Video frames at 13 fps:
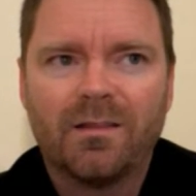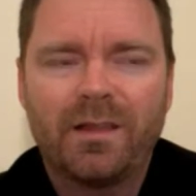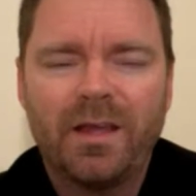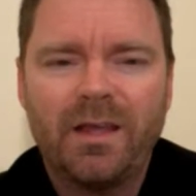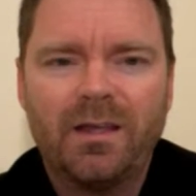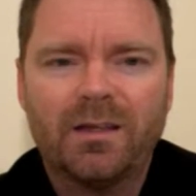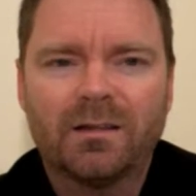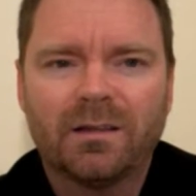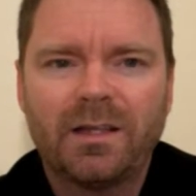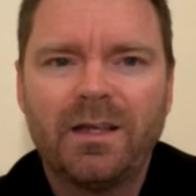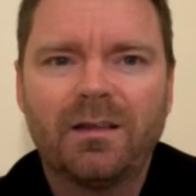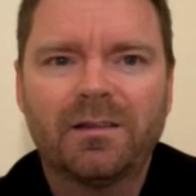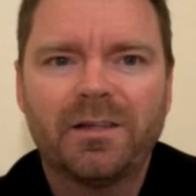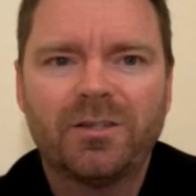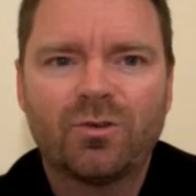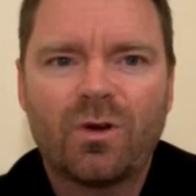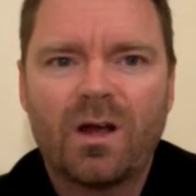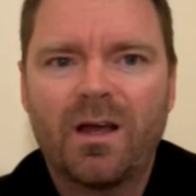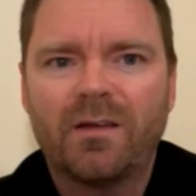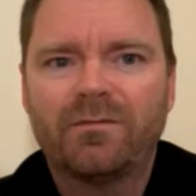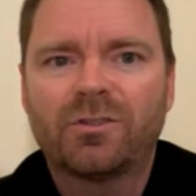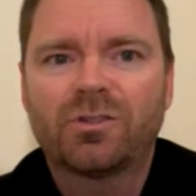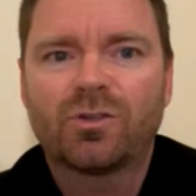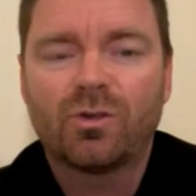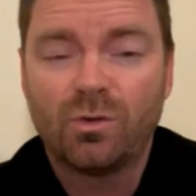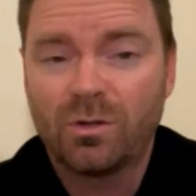they can legally drive
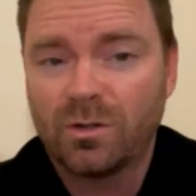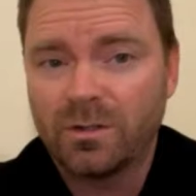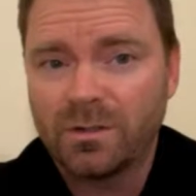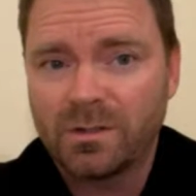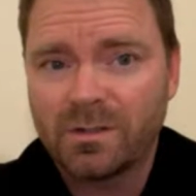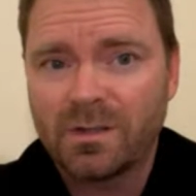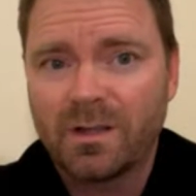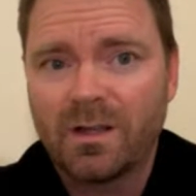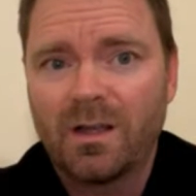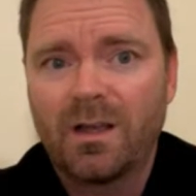scooters.